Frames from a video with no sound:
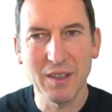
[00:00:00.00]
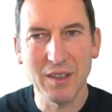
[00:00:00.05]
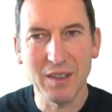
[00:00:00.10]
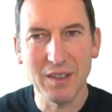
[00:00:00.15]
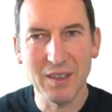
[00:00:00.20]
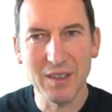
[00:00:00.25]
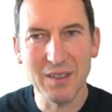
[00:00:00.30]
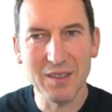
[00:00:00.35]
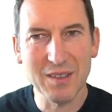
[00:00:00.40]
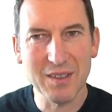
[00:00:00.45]

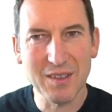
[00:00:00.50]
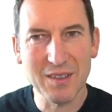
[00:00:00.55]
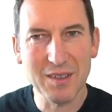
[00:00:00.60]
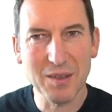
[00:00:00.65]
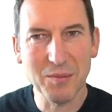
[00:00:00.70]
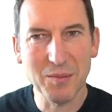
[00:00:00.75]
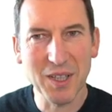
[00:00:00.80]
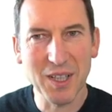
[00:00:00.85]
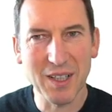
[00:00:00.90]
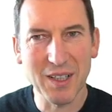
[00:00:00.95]
And in
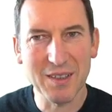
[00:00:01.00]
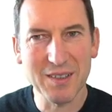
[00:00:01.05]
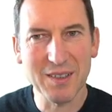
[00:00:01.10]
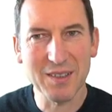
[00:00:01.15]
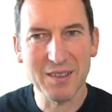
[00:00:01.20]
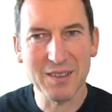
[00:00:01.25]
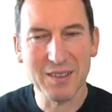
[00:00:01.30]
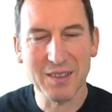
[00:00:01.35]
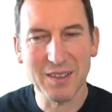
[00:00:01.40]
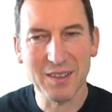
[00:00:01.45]
some
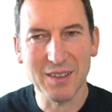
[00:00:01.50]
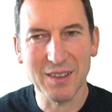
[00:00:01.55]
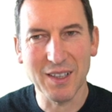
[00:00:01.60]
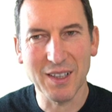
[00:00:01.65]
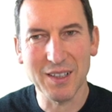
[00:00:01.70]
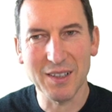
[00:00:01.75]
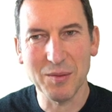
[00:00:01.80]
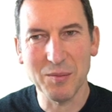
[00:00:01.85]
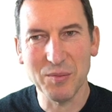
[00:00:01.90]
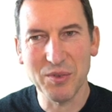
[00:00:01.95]
cases, and
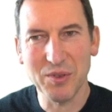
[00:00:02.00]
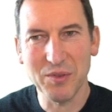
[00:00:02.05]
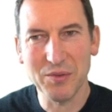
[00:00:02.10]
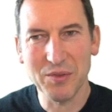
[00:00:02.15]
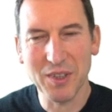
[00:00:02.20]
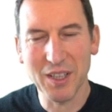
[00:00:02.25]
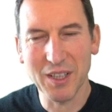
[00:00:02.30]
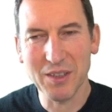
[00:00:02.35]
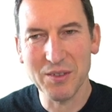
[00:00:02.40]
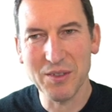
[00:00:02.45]
that
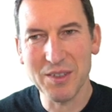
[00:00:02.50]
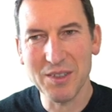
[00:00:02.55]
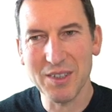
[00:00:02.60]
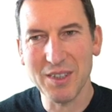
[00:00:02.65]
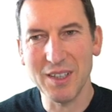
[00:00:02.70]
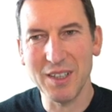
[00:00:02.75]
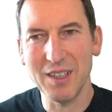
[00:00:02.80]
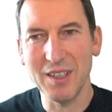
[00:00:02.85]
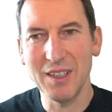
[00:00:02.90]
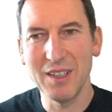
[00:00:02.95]
improves
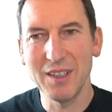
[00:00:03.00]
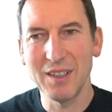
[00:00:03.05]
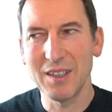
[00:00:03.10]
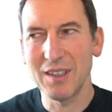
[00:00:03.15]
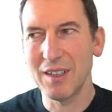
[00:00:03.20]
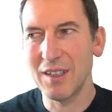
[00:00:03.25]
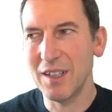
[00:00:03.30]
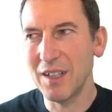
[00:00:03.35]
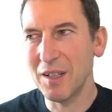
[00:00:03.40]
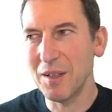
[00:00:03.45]
accuracy,
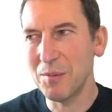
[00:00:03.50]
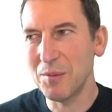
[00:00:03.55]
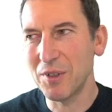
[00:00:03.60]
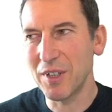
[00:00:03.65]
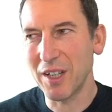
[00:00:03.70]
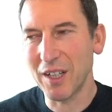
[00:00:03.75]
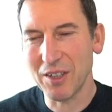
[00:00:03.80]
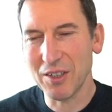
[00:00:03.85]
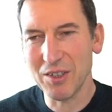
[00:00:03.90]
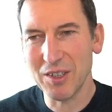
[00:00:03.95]
I
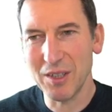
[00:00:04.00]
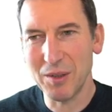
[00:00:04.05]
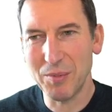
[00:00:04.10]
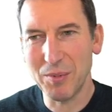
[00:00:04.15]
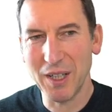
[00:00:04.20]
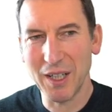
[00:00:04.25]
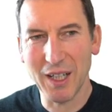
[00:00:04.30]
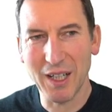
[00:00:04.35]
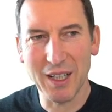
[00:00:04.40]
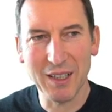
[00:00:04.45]
would actually
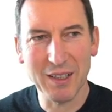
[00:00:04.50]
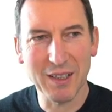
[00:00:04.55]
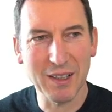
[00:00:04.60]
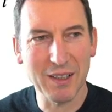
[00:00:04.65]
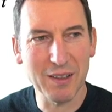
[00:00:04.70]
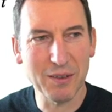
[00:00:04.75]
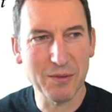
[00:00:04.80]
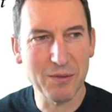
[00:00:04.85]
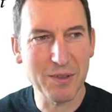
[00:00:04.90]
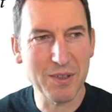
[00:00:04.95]
be
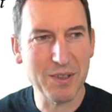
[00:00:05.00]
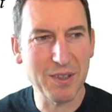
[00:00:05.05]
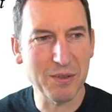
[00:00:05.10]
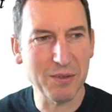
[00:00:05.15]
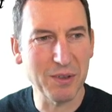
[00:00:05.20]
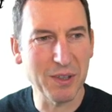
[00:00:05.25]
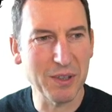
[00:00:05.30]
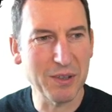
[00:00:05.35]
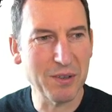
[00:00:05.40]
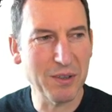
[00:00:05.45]
adding
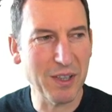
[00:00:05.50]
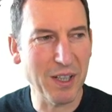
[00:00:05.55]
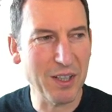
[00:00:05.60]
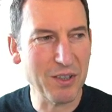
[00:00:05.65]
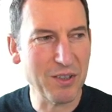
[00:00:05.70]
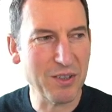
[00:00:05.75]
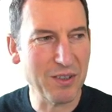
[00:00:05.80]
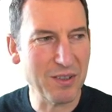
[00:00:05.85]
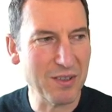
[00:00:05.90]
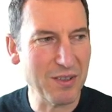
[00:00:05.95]
residual
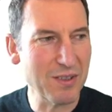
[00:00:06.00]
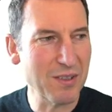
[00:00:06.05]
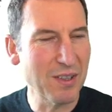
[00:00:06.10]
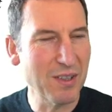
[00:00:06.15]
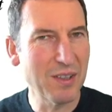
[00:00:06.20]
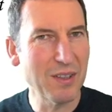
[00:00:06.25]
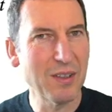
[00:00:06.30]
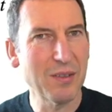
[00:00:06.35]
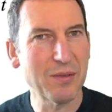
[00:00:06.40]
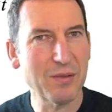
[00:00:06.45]

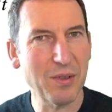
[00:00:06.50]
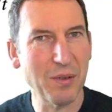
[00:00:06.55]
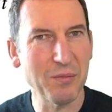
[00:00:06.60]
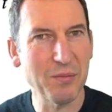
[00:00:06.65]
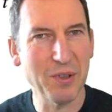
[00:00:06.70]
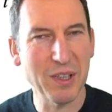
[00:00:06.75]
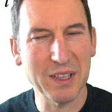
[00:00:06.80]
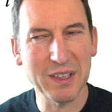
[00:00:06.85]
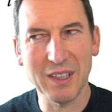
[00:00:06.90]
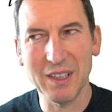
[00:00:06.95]
connections
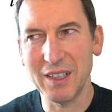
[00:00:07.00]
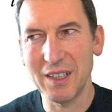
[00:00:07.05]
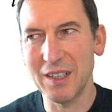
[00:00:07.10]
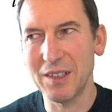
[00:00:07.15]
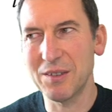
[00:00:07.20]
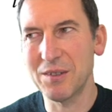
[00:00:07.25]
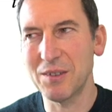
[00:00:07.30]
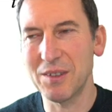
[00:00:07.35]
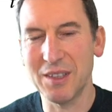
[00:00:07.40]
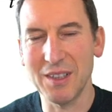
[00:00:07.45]
from one
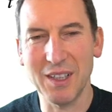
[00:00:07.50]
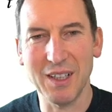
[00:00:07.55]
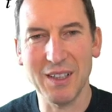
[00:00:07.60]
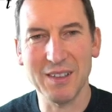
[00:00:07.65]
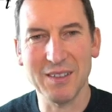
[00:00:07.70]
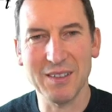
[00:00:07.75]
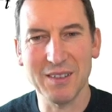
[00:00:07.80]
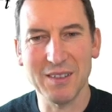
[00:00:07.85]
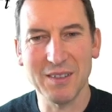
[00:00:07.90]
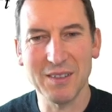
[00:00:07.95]
layer to the
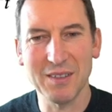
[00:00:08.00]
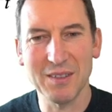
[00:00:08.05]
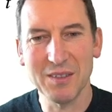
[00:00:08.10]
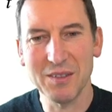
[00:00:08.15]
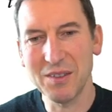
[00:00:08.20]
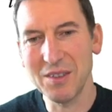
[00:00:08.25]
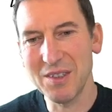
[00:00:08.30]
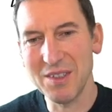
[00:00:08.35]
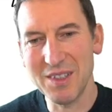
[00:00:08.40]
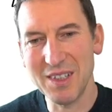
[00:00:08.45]
next.
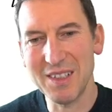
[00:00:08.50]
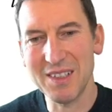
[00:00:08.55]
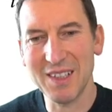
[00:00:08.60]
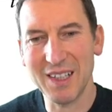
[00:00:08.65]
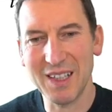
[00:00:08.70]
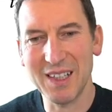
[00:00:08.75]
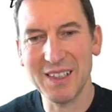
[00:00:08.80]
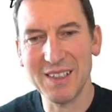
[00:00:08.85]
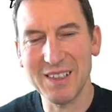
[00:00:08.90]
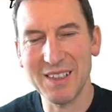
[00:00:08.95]
So this is
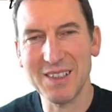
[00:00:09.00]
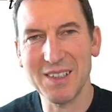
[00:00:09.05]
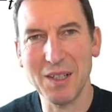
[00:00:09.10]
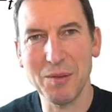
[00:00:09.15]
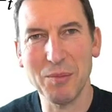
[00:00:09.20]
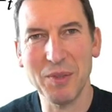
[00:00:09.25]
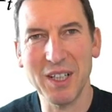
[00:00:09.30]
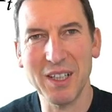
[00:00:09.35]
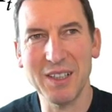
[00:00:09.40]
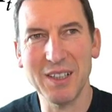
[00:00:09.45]
exactly the
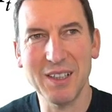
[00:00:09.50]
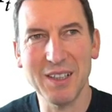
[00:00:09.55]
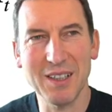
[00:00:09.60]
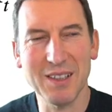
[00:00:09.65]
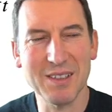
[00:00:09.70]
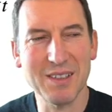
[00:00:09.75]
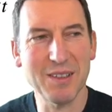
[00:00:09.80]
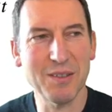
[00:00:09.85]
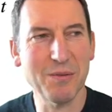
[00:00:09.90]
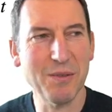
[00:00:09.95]
same
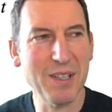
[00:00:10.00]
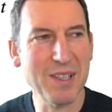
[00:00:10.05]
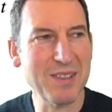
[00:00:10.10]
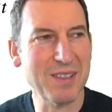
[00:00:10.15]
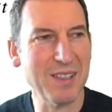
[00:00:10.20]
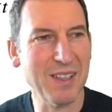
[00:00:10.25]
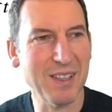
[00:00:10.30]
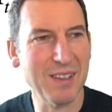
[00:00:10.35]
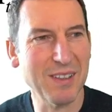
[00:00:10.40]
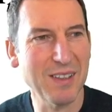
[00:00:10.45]
idea as in
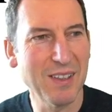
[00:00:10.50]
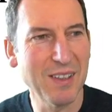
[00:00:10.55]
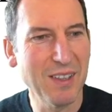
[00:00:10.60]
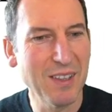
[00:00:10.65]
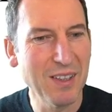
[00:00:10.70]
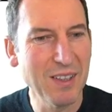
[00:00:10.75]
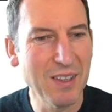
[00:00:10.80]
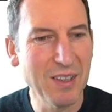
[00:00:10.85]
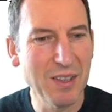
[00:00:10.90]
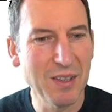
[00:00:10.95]
ResNet,
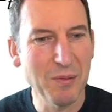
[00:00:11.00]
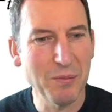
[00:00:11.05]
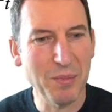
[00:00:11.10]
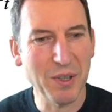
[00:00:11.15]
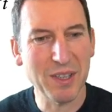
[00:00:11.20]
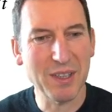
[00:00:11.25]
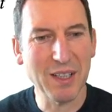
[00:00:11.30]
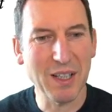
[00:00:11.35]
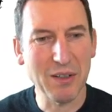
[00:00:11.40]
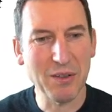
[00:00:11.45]

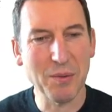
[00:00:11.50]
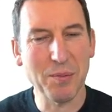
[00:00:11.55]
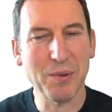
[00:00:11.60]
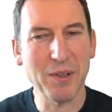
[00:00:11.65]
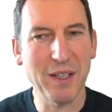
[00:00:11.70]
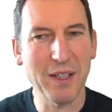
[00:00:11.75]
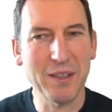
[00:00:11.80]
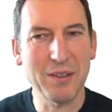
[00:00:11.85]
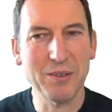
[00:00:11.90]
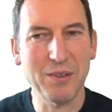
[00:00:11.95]
but now
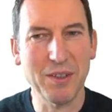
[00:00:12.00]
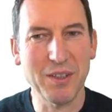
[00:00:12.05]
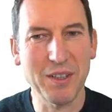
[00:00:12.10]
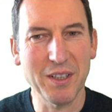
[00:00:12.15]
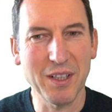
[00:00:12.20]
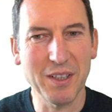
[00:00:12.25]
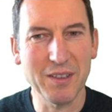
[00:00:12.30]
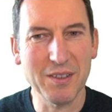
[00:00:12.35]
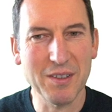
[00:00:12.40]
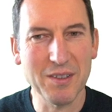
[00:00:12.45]
apply to
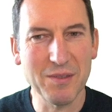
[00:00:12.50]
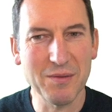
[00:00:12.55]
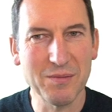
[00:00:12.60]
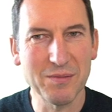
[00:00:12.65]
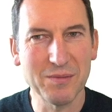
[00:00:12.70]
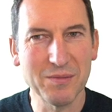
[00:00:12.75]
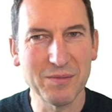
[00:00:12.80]
RNNs.